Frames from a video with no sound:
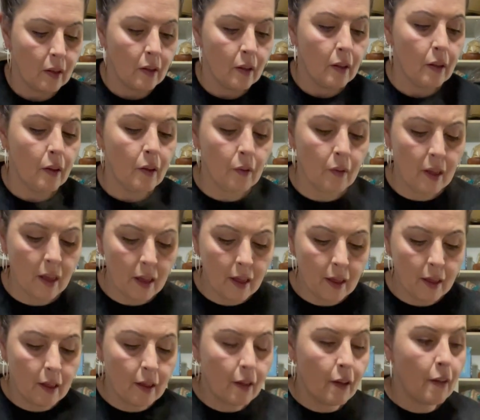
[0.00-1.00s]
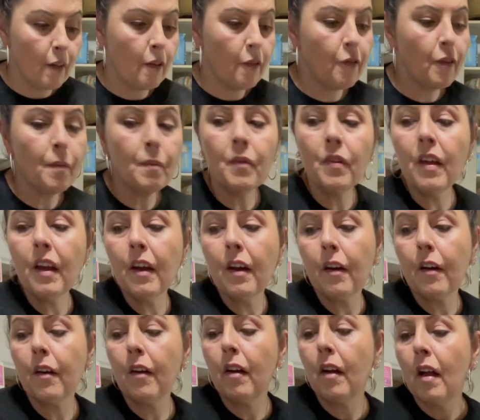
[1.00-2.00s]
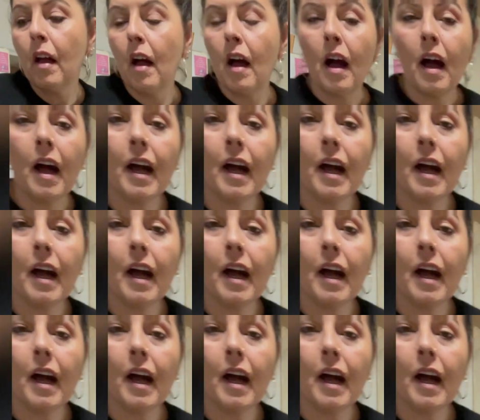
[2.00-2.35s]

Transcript: Okay, from there, I